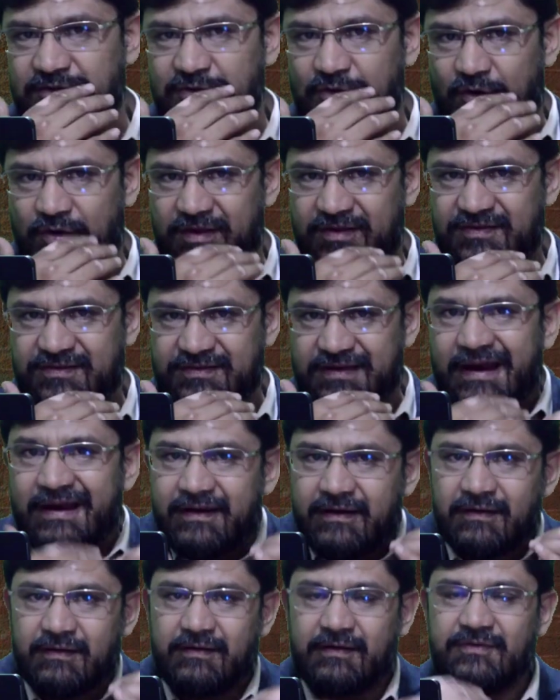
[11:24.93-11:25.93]
not a
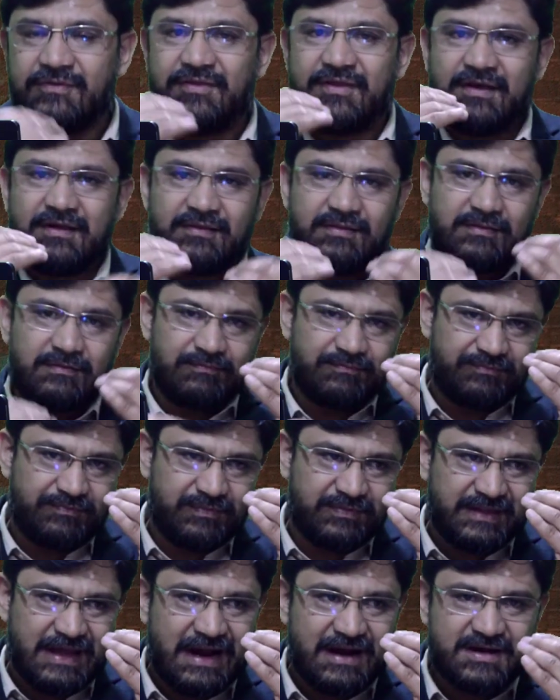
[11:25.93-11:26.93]
standard
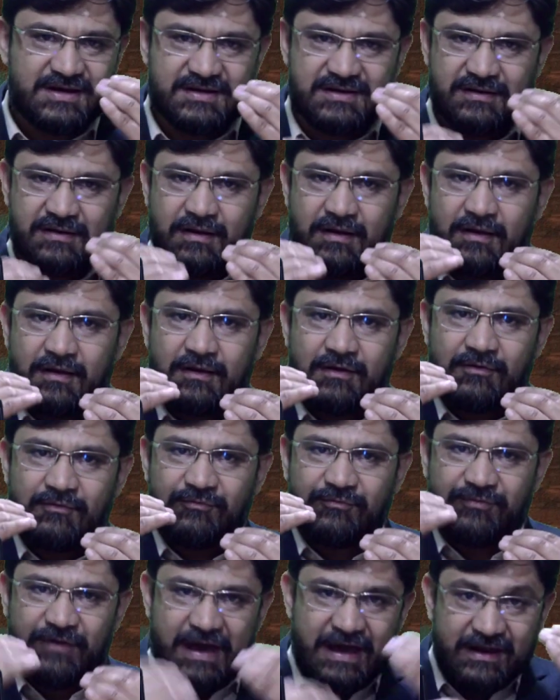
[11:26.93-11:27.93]
that
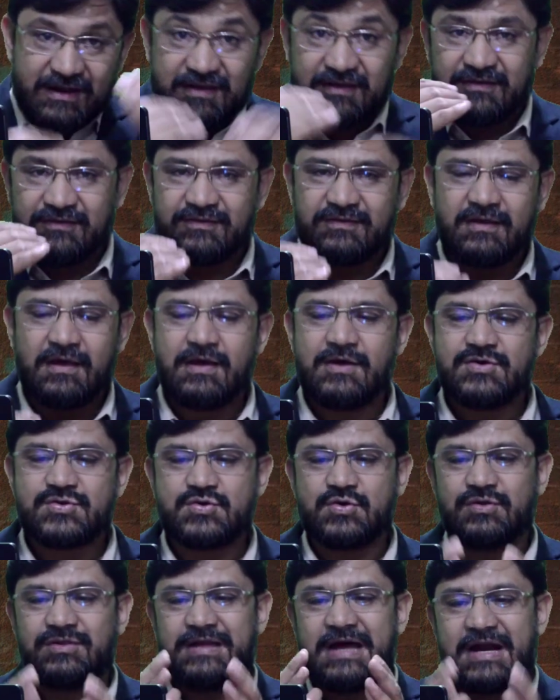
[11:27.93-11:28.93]
varies.
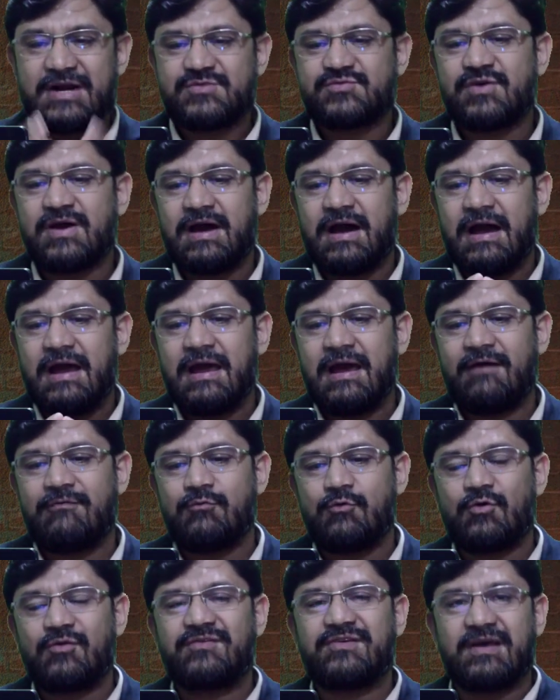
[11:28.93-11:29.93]
So that's why I have
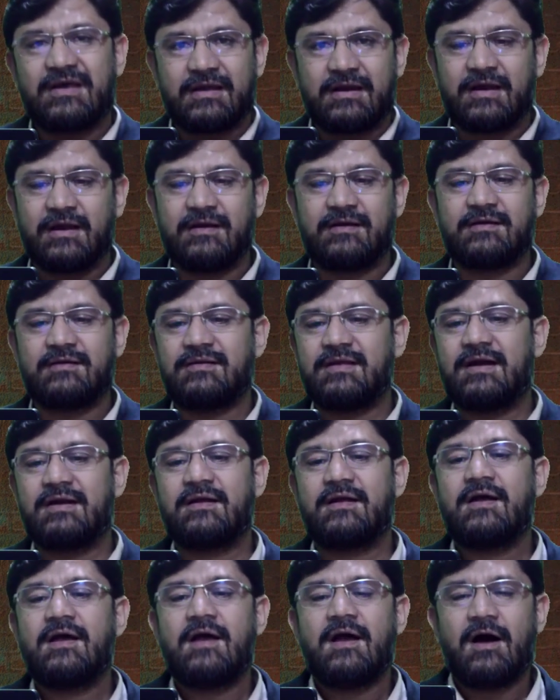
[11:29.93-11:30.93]
not segregated
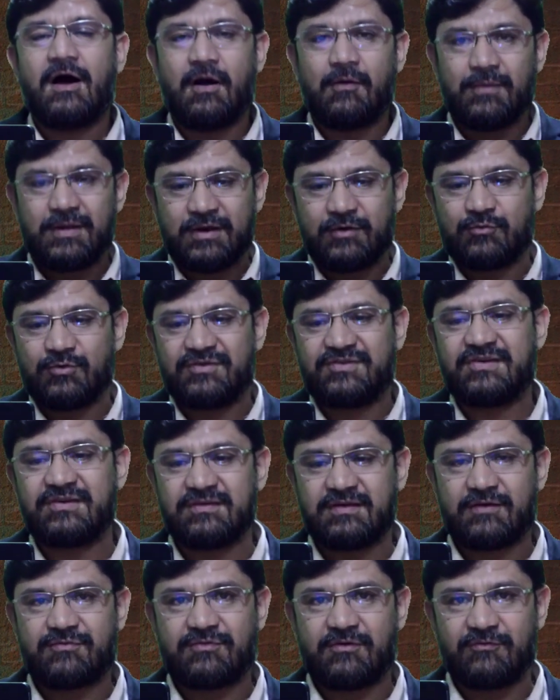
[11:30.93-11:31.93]
that how many questions
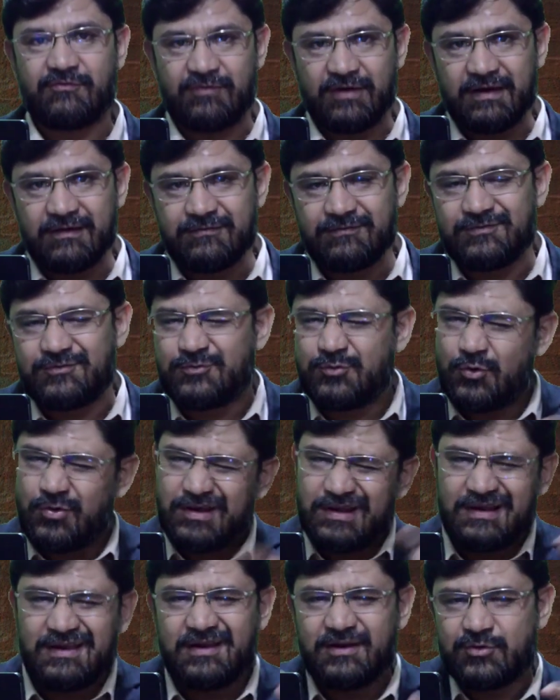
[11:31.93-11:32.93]
are from waves.
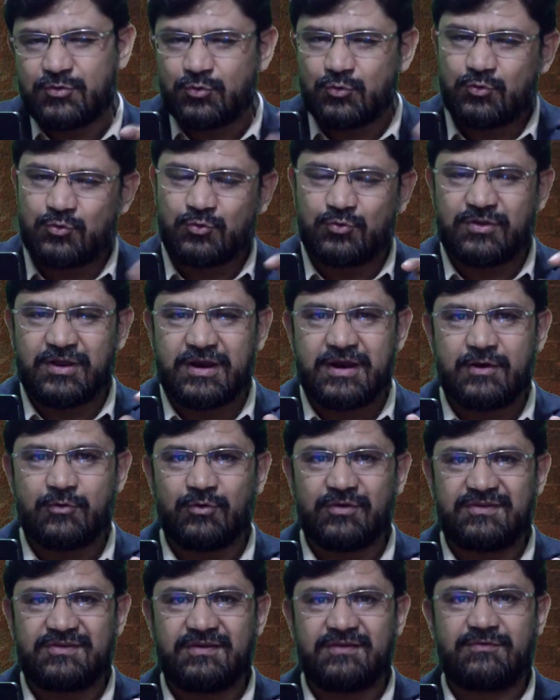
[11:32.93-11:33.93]
Usually 2 to 3
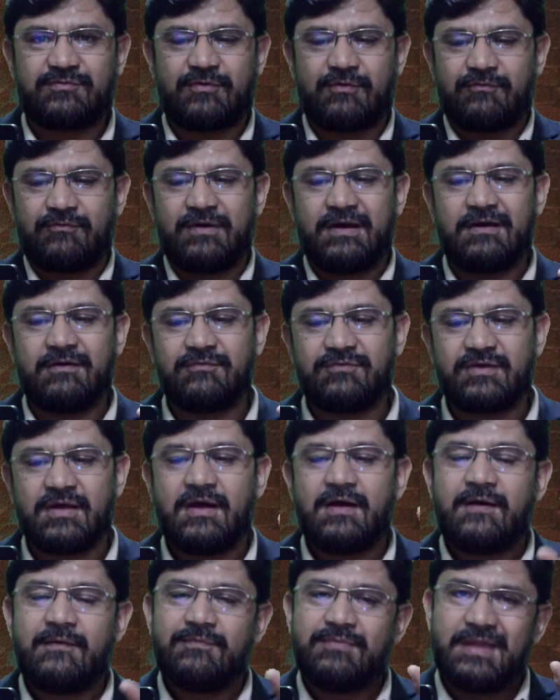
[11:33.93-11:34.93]
questions from waves,
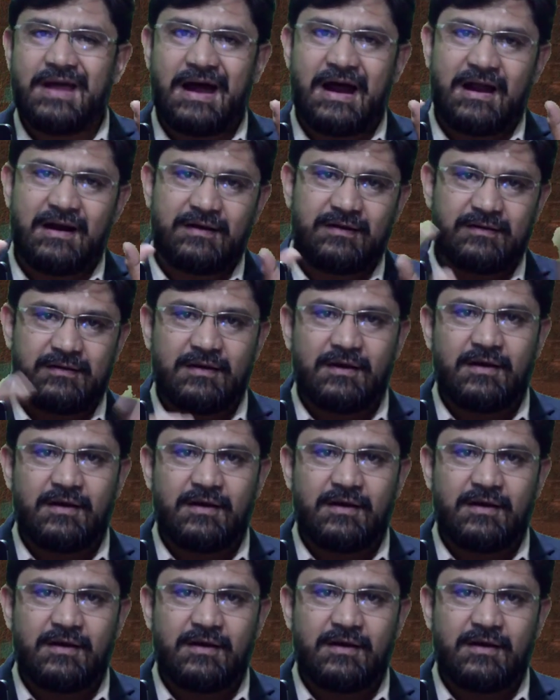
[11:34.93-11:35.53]
and